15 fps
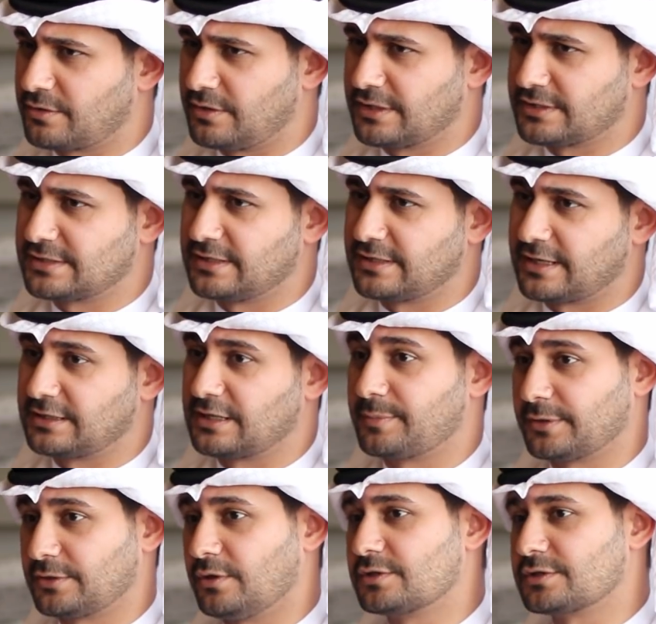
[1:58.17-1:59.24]
or accelerator,
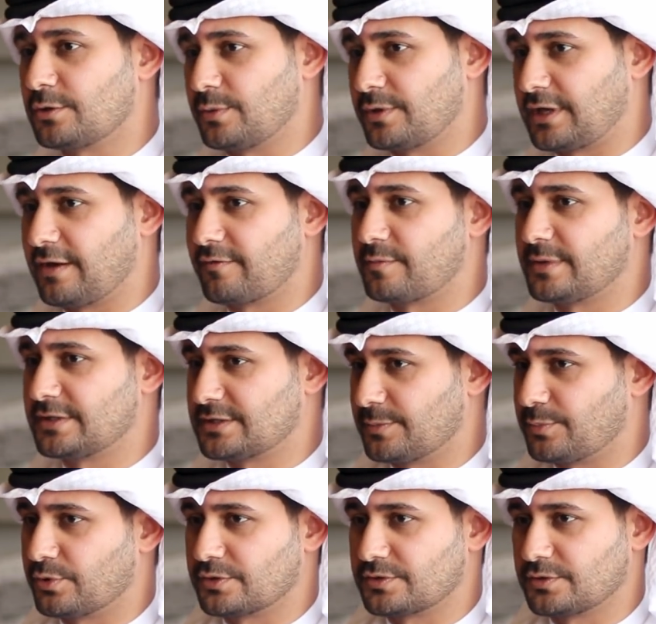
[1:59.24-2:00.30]
but also with government support.